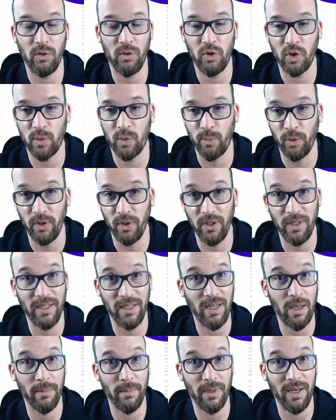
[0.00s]
You just put it
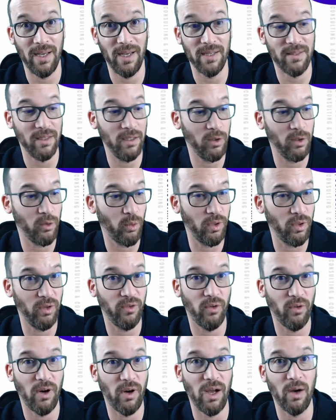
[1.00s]
in the MLS and in
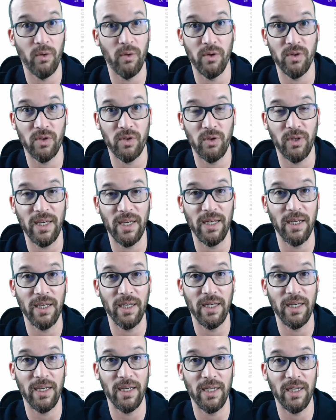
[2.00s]
24 hours, you're getting
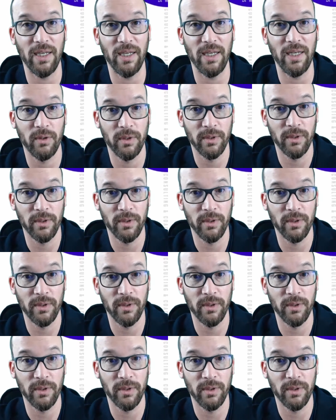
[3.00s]
an offer.